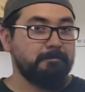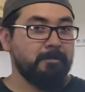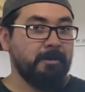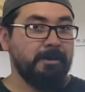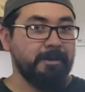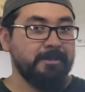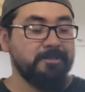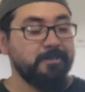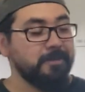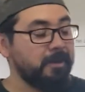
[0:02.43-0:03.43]
All right,
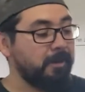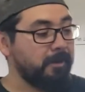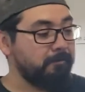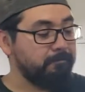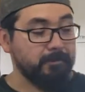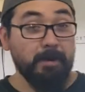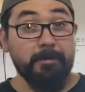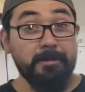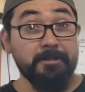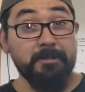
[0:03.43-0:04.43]
guys. Copper
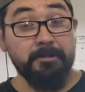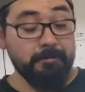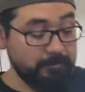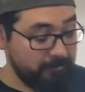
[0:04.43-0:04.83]
Cutlass here.